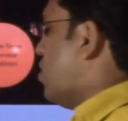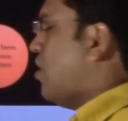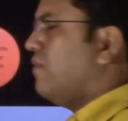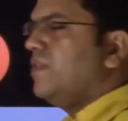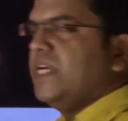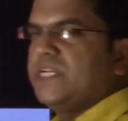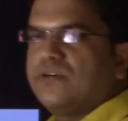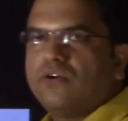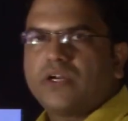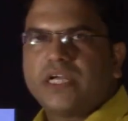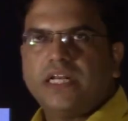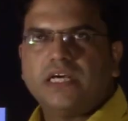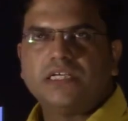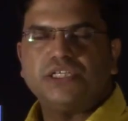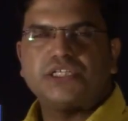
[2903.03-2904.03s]
of that
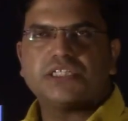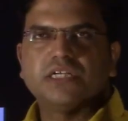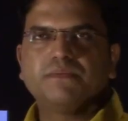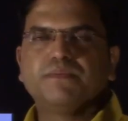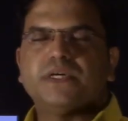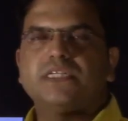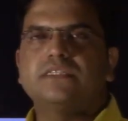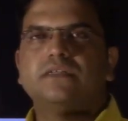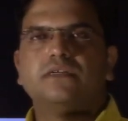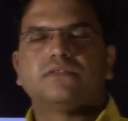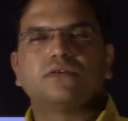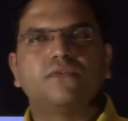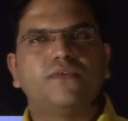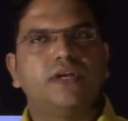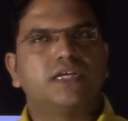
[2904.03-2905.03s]
organization,
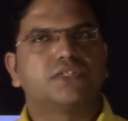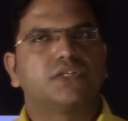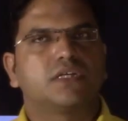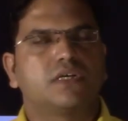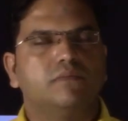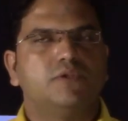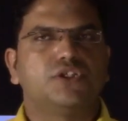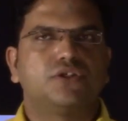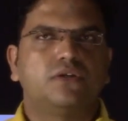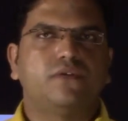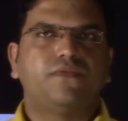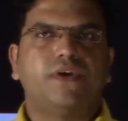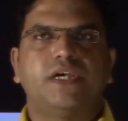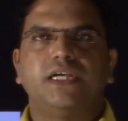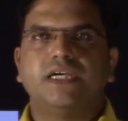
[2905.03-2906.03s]
personals of Election Commission
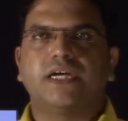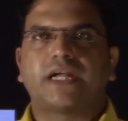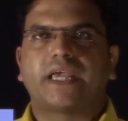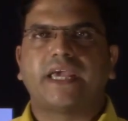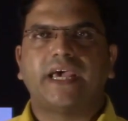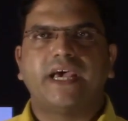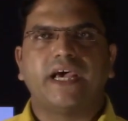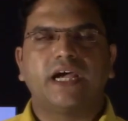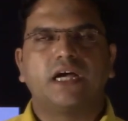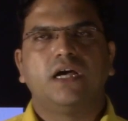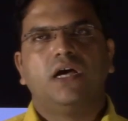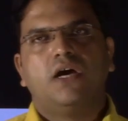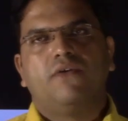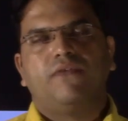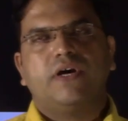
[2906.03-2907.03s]
of India, C A G,
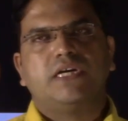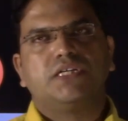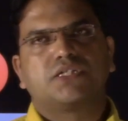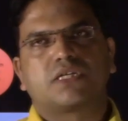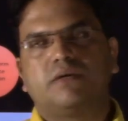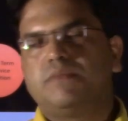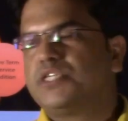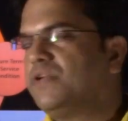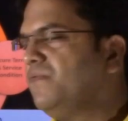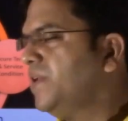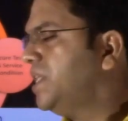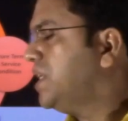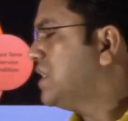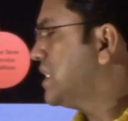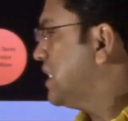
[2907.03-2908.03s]
Finance Commission,
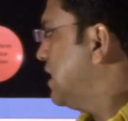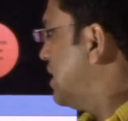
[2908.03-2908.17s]
whether